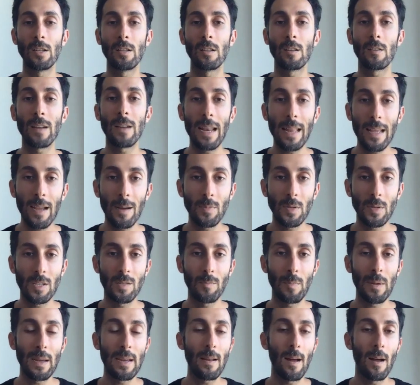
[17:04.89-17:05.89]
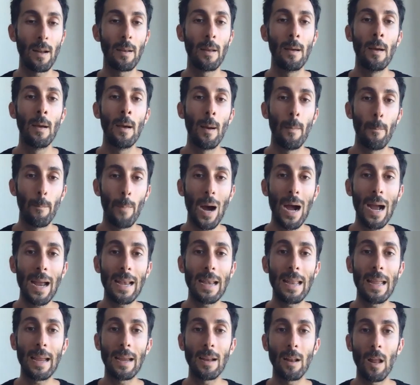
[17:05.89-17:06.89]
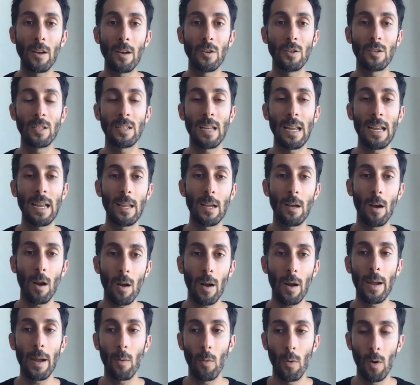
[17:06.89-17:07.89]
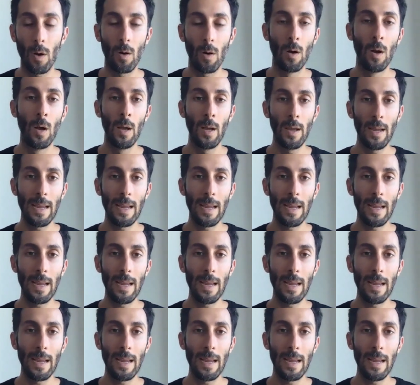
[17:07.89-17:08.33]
They're getting up to speed on mining and understanding, all right, well,